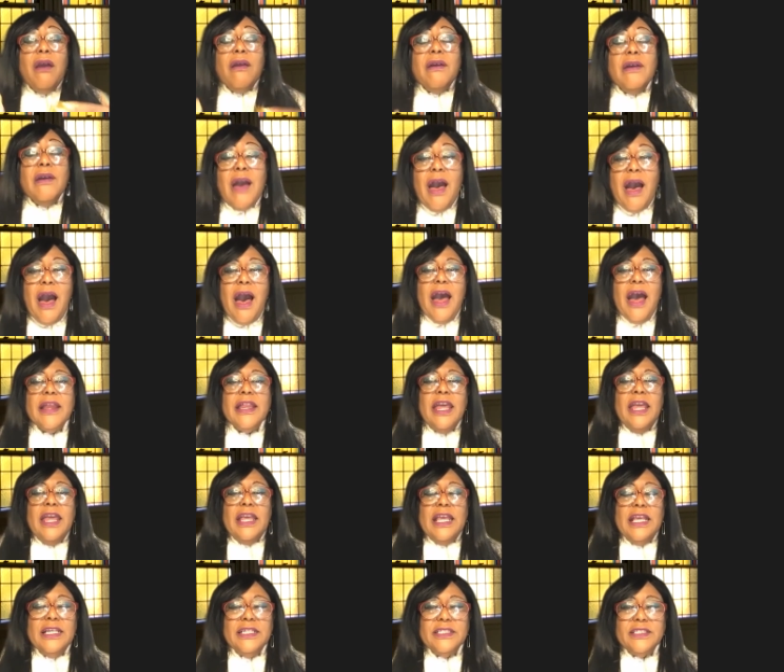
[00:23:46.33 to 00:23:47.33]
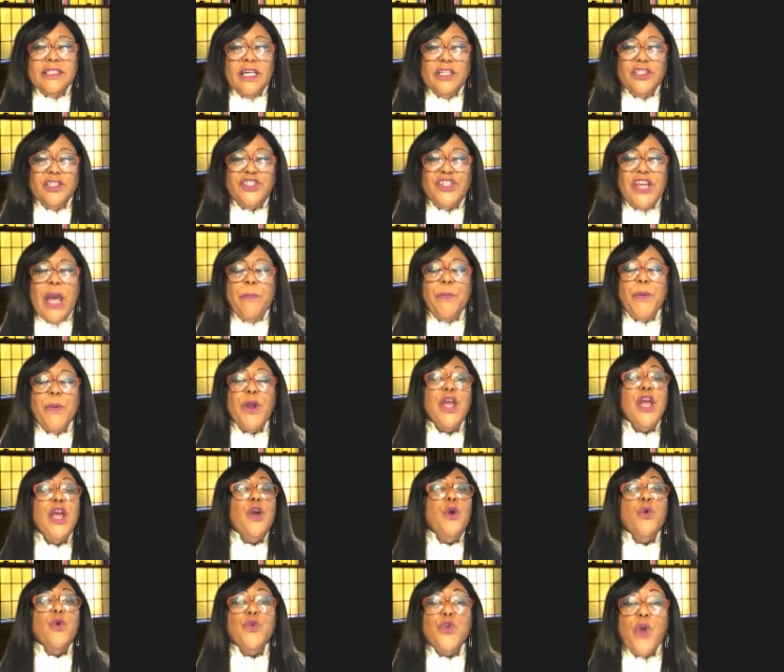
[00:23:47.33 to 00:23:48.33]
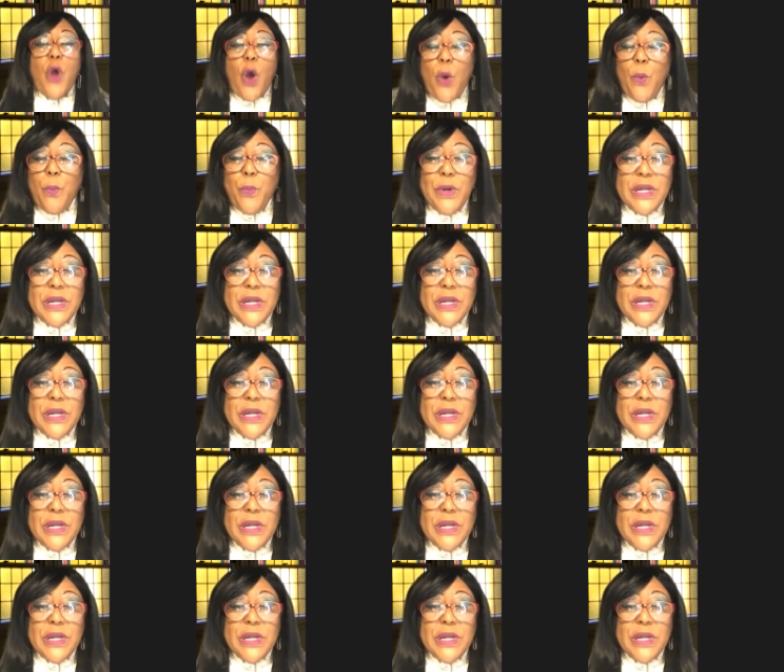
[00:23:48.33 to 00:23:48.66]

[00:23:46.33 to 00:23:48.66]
God is a shepherd who don't